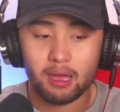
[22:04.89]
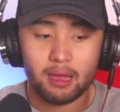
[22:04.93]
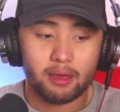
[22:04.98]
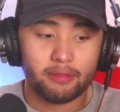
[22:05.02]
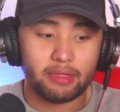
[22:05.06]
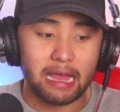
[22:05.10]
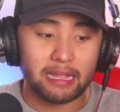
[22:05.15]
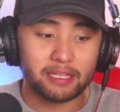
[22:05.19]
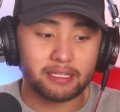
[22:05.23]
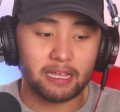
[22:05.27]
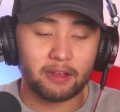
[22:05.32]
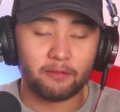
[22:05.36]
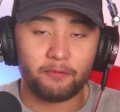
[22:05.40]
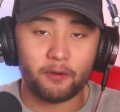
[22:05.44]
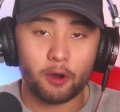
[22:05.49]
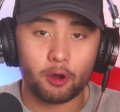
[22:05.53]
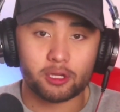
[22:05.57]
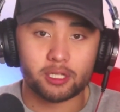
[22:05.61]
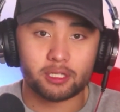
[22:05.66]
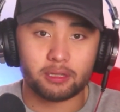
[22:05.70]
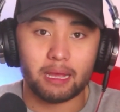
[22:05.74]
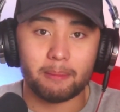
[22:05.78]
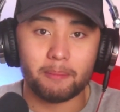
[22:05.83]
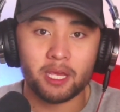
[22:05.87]
That said,
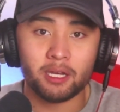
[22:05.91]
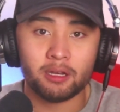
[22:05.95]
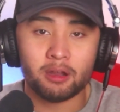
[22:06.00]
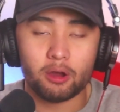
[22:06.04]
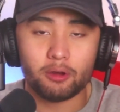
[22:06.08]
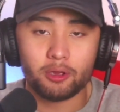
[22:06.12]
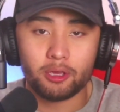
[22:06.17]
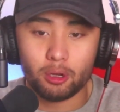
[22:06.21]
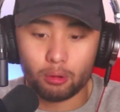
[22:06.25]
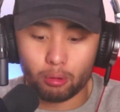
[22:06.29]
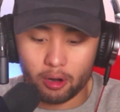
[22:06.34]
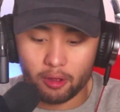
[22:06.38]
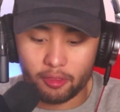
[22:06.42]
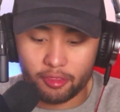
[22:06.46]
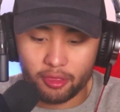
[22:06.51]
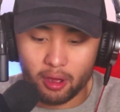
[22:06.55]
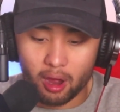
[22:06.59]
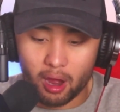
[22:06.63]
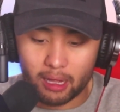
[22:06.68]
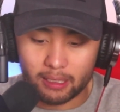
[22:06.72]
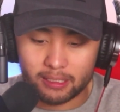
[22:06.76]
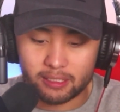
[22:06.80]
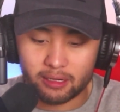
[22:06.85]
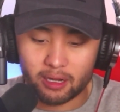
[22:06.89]
folks, let me know your
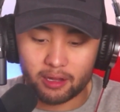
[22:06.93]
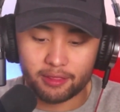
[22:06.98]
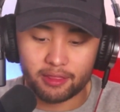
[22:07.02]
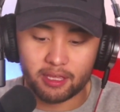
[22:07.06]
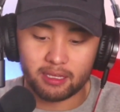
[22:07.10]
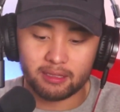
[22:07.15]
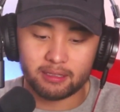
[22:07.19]
thoughts on the